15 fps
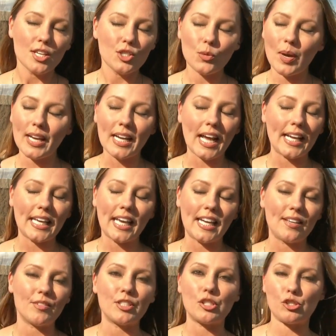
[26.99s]
Dwayne, I
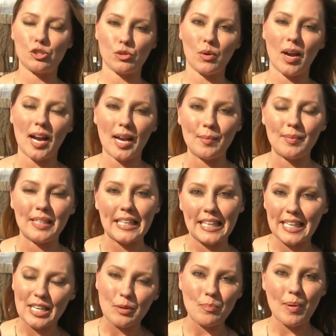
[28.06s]
can't even describe
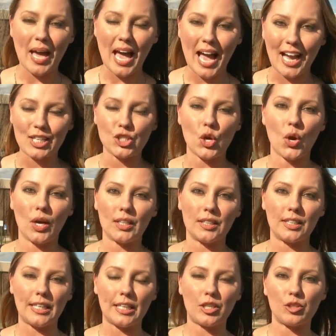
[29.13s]
the impact
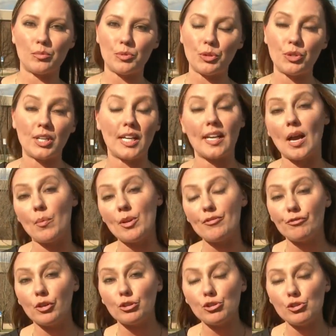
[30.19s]
on the community. Now, we
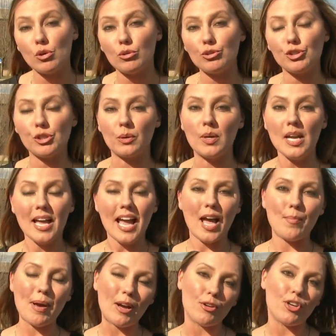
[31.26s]
first told you
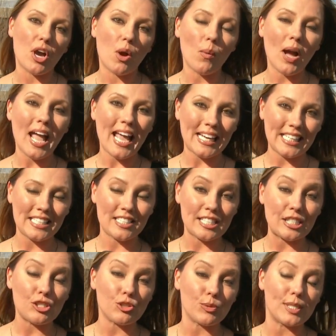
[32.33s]
about Noah and his
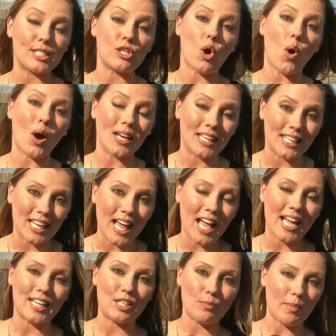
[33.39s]
injuries
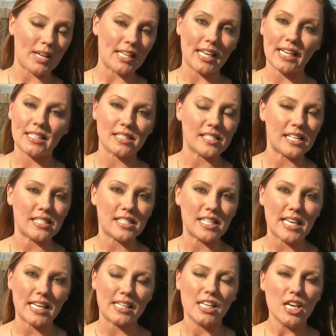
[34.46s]
online Monday, and since
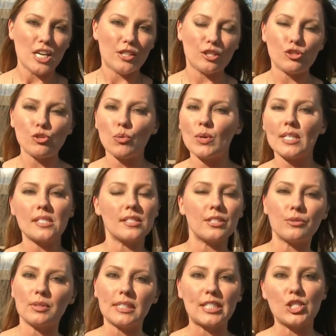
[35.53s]
then, the story has
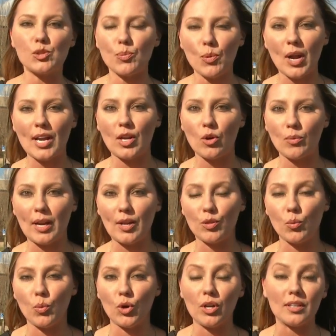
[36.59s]
literally spread around
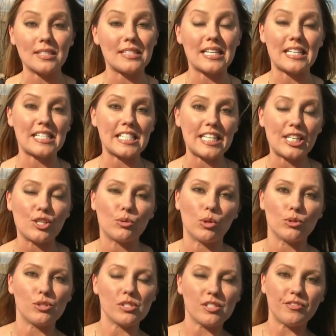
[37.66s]
the world. A 16 year
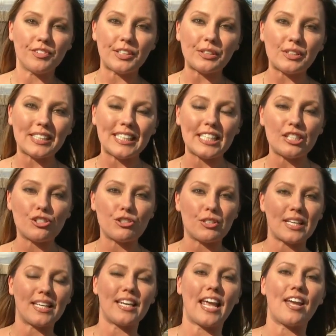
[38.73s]
old severely
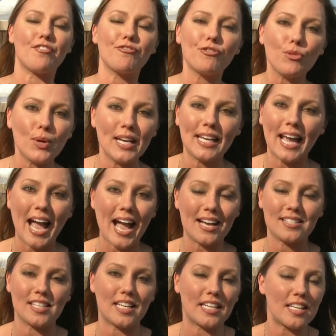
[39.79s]
injured in a freak
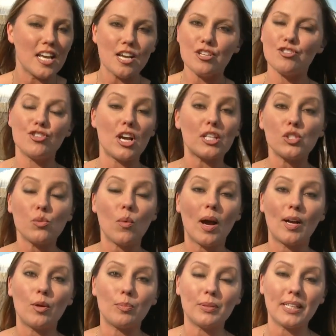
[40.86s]
accident just
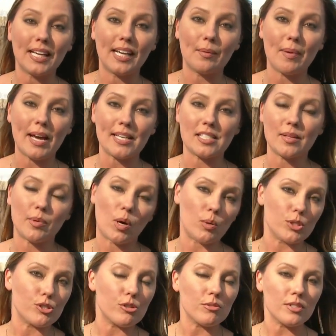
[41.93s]
while playing basketball.
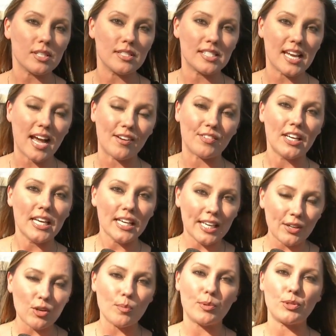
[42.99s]
Well, students and staff
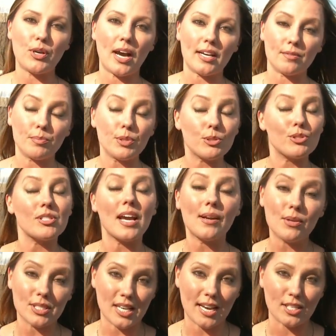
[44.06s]
here at
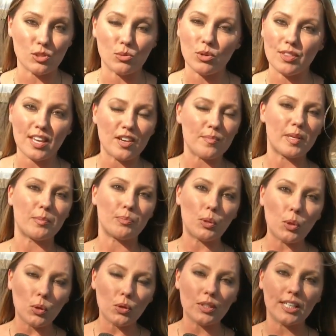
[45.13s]
Bucyrus High School, they have been
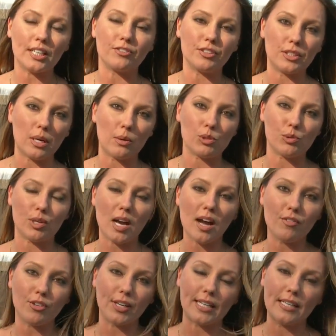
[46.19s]
pulling for Noah's
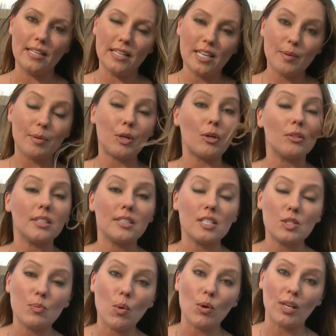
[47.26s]
recovery, but early
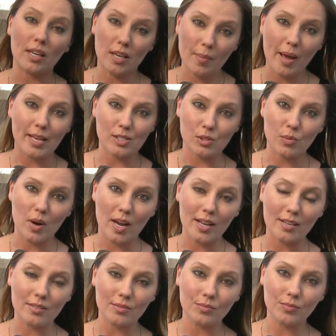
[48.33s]
this morning, he passed
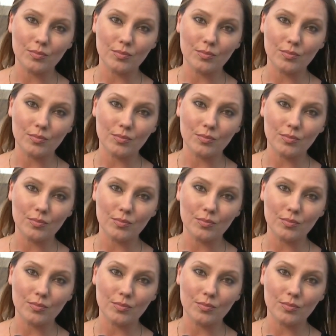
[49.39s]
away.